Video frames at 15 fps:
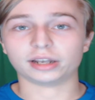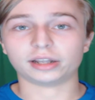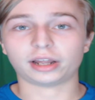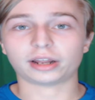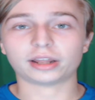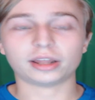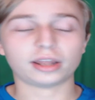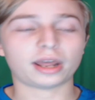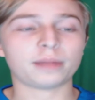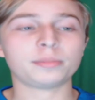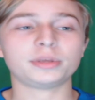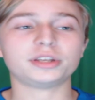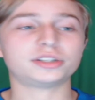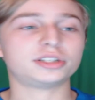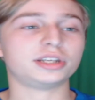Like,
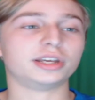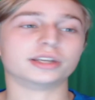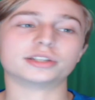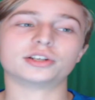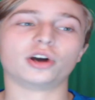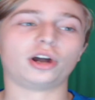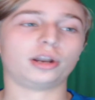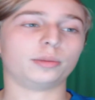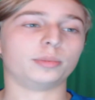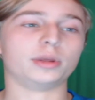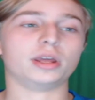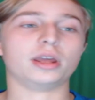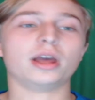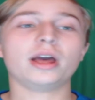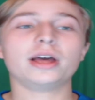NBC has got to
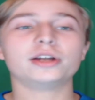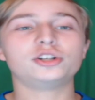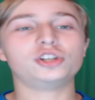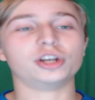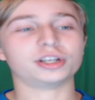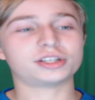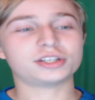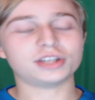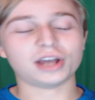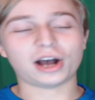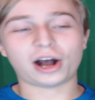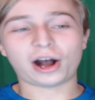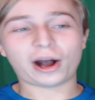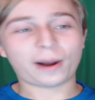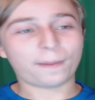be just,
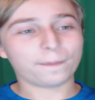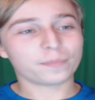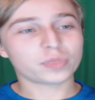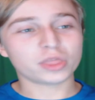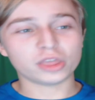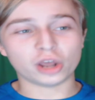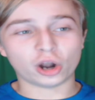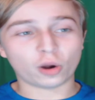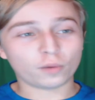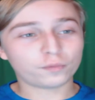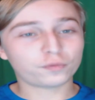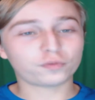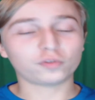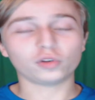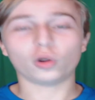you know,
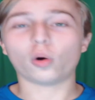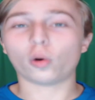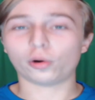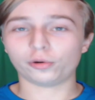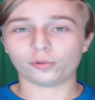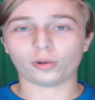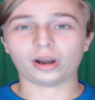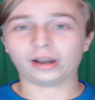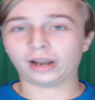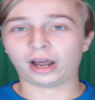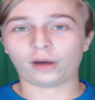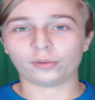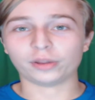floored right now.